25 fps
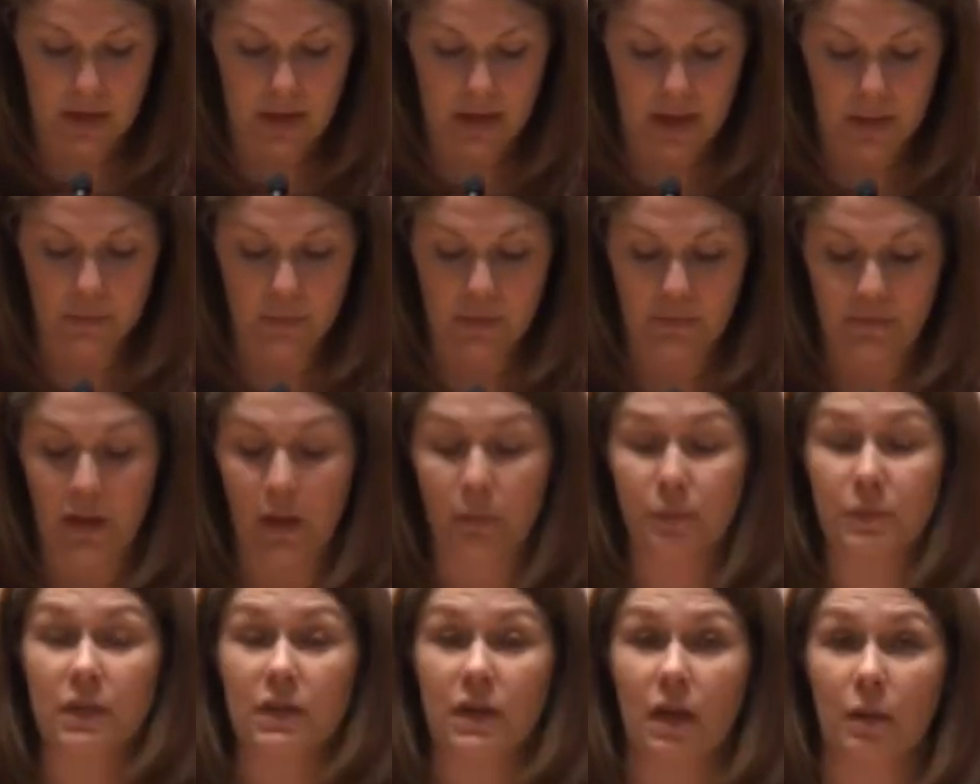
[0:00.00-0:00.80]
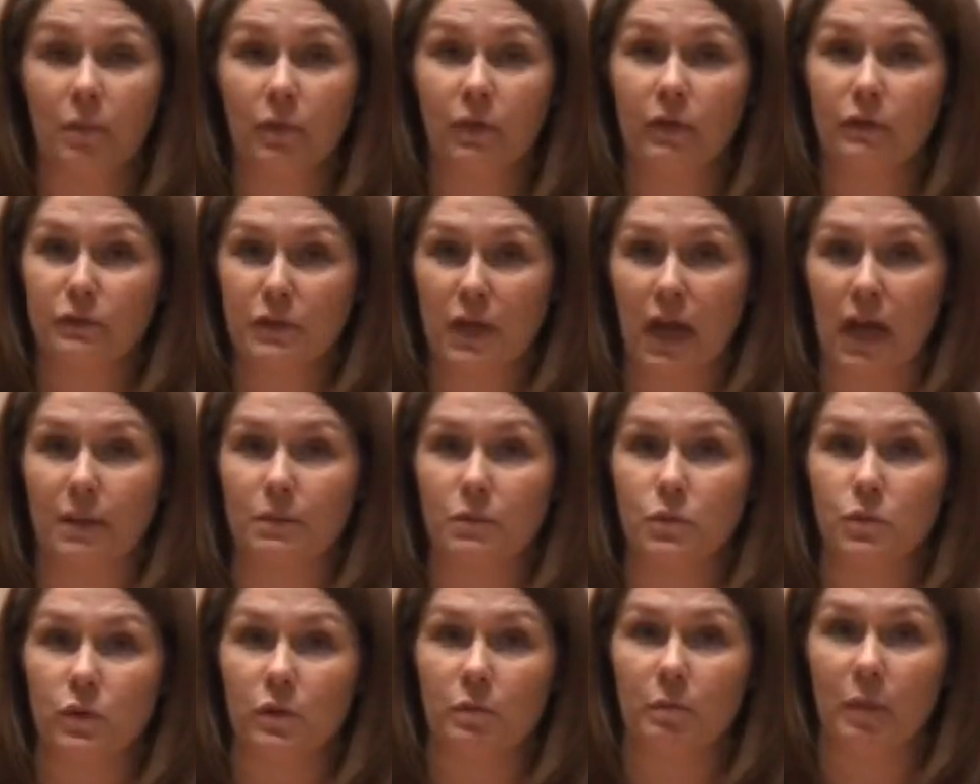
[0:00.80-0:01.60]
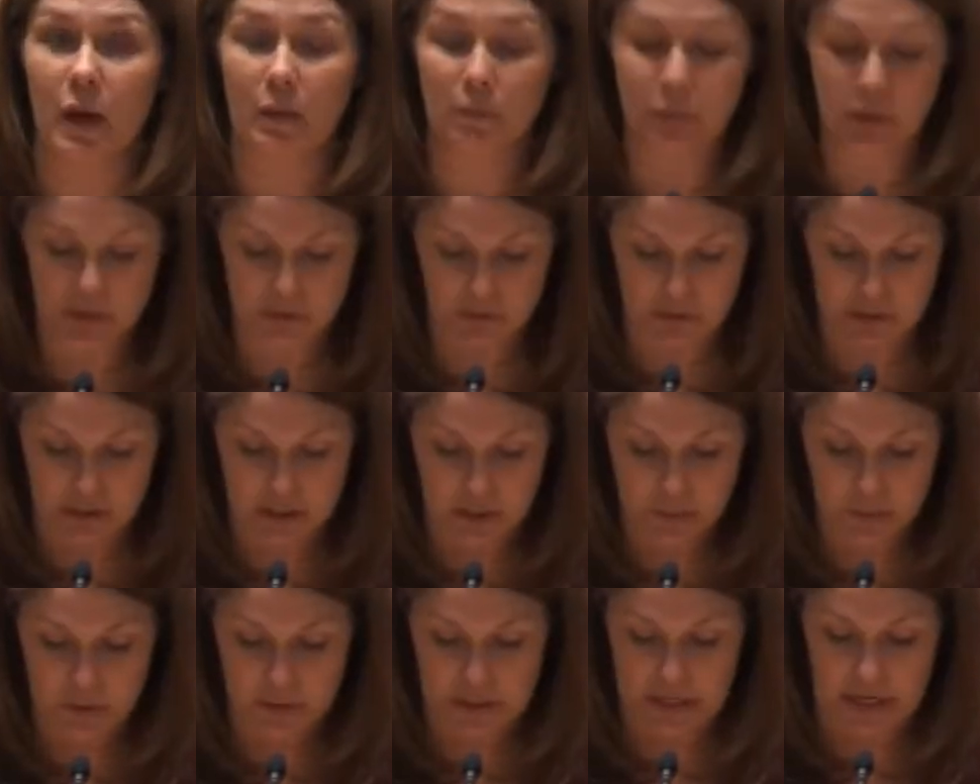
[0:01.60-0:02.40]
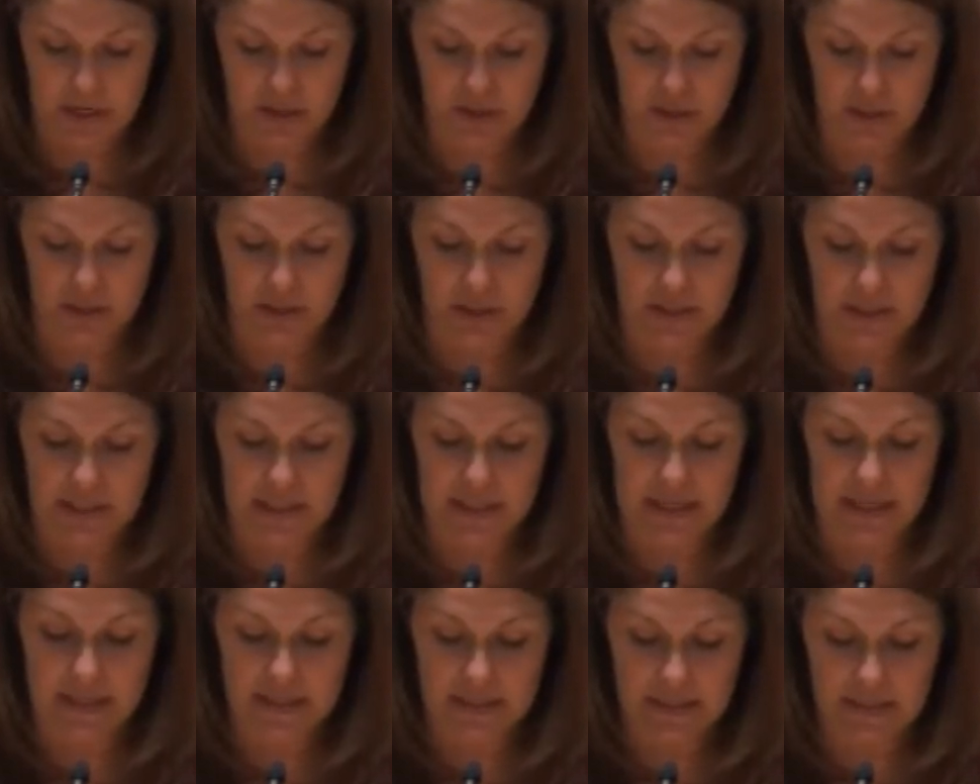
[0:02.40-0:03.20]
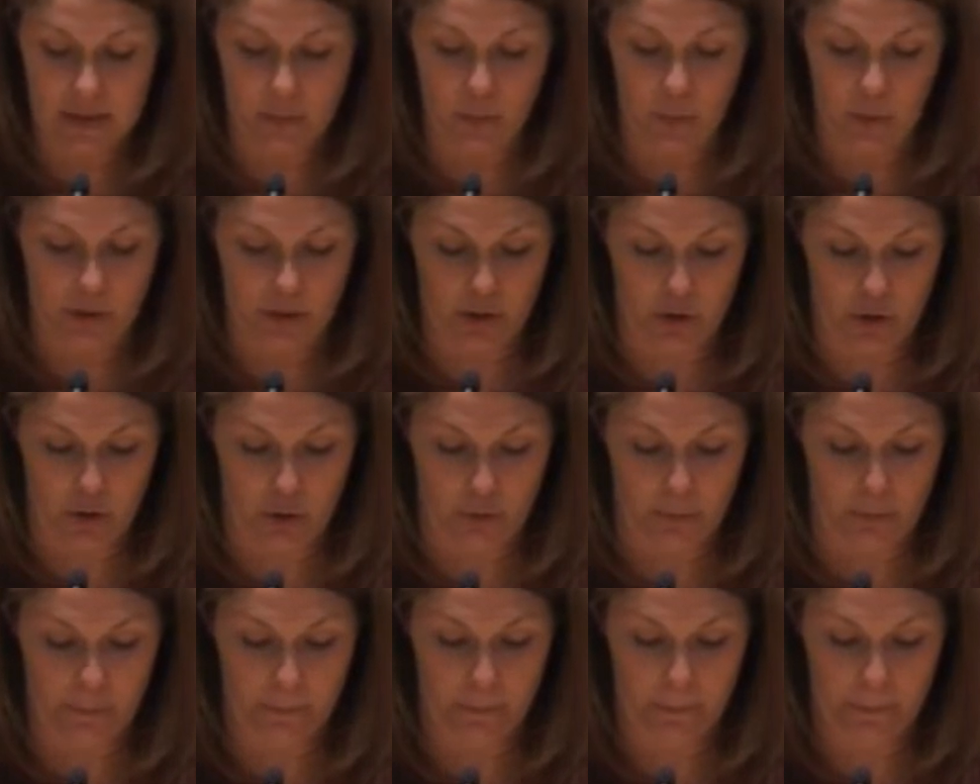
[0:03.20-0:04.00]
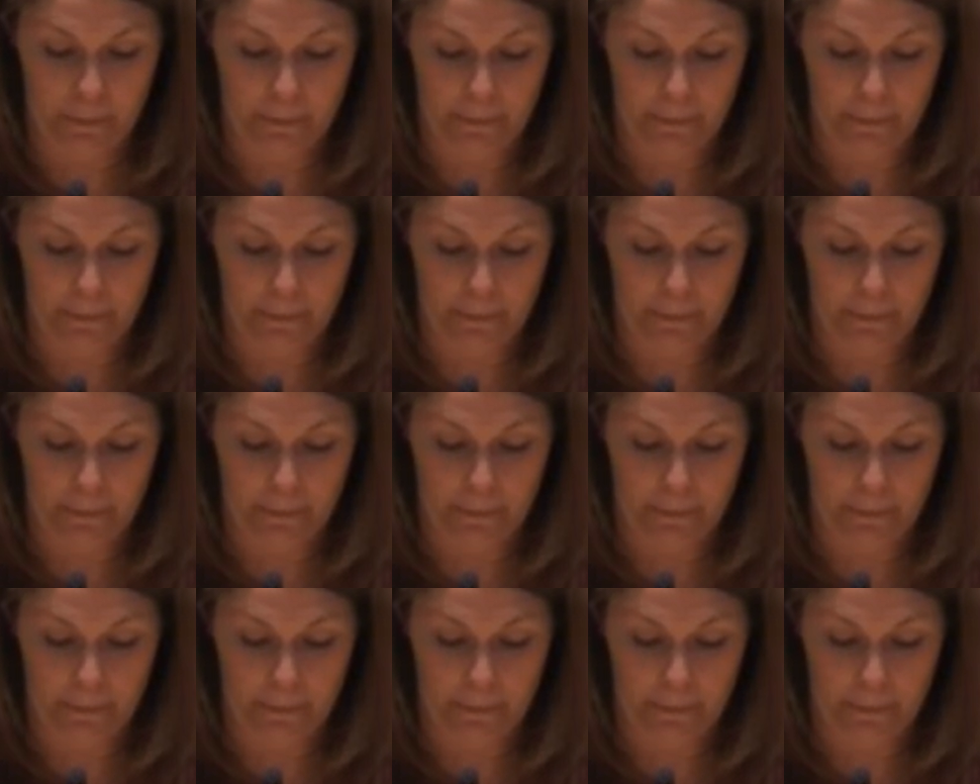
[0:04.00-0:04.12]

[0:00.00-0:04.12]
And we've helped a number of times with public transportation to get someone home.